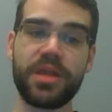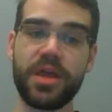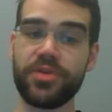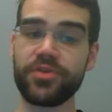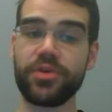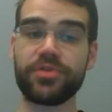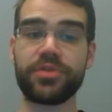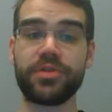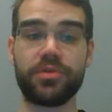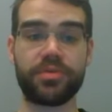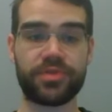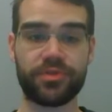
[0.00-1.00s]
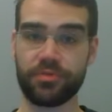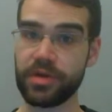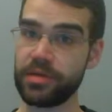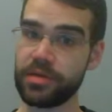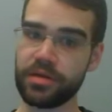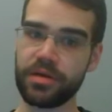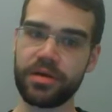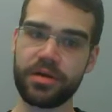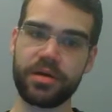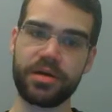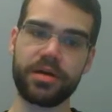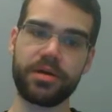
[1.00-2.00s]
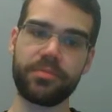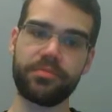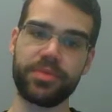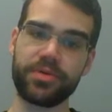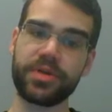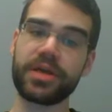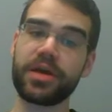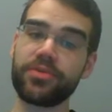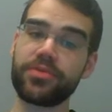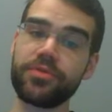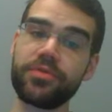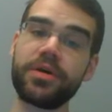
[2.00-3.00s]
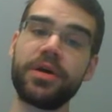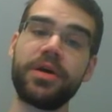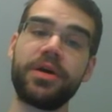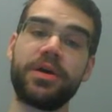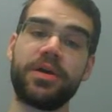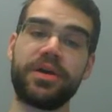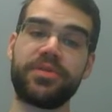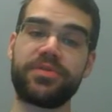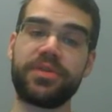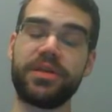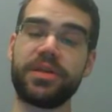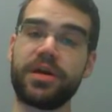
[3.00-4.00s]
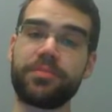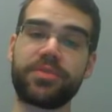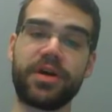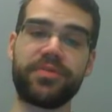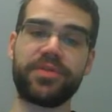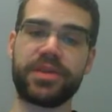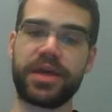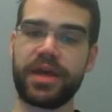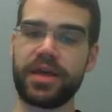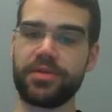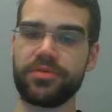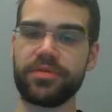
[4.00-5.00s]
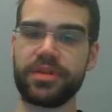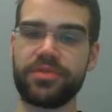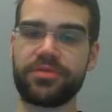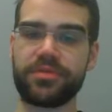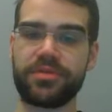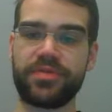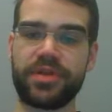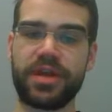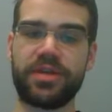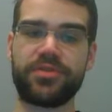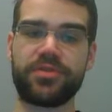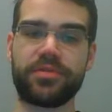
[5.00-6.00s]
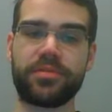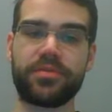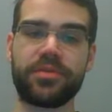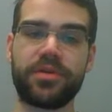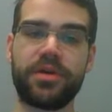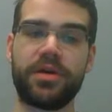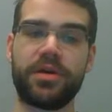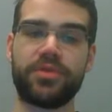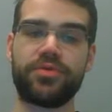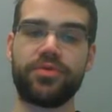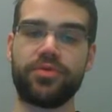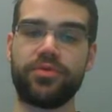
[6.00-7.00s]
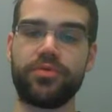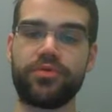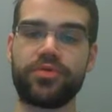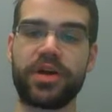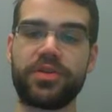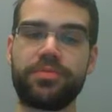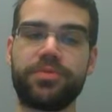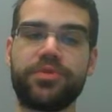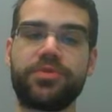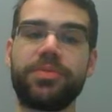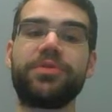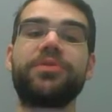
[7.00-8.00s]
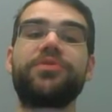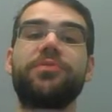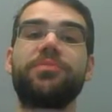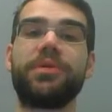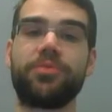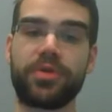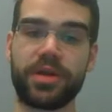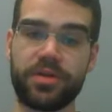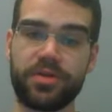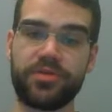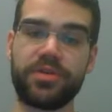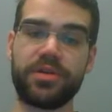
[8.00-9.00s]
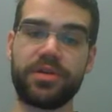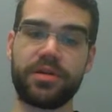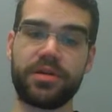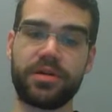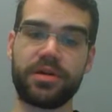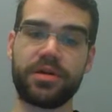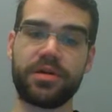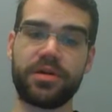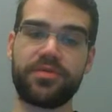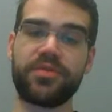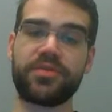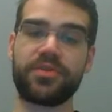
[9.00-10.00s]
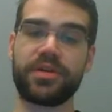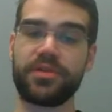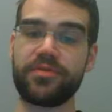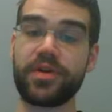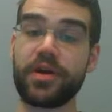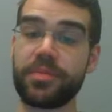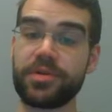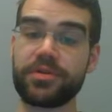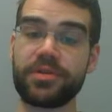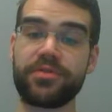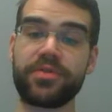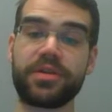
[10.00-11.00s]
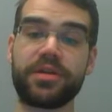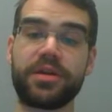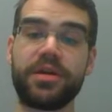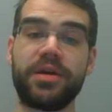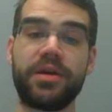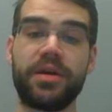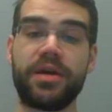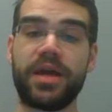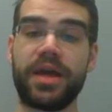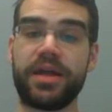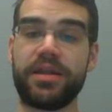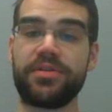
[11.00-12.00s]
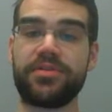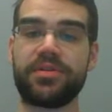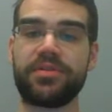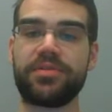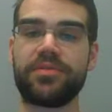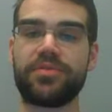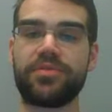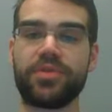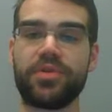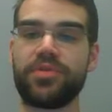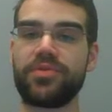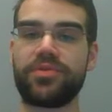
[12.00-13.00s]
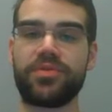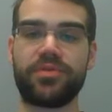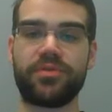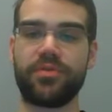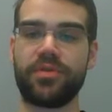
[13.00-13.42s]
There's also the U.S. Green Building Council. It's the nonprofit that handles LEED certifications to try to push buildings to be more energy efficient and environmentally friendly. And incentives for those